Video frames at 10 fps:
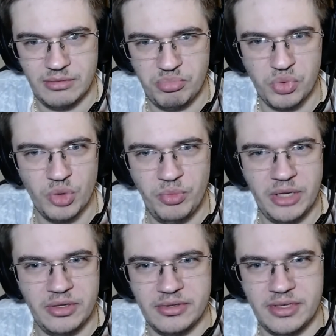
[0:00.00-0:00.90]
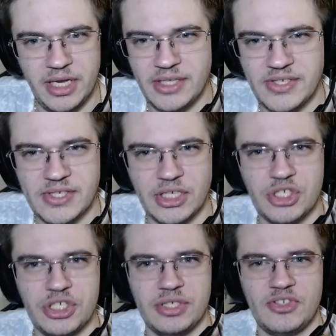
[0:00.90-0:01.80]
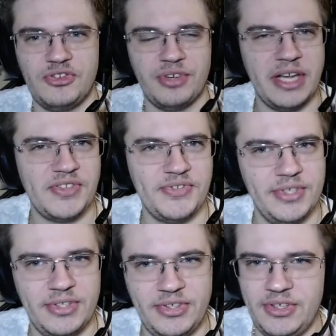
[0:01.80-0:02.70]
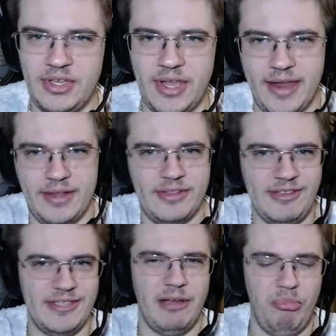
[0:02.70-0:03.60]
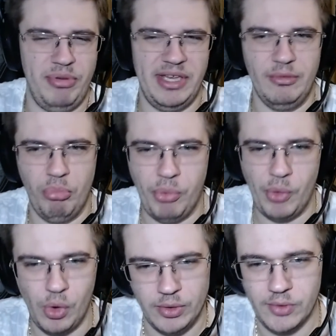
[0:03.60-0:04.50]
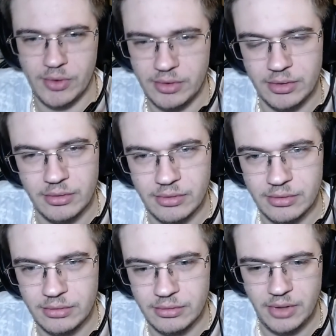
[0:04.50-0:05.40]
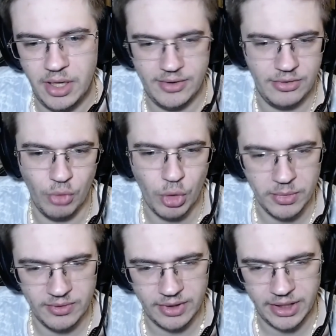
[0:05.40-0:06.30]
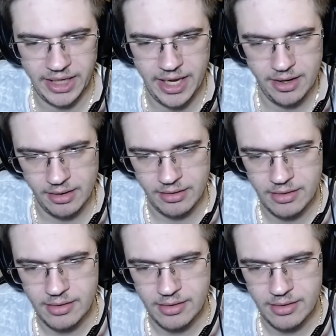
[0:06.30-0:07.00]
Poor man had such stress that he ended up being bald. He had normal hair.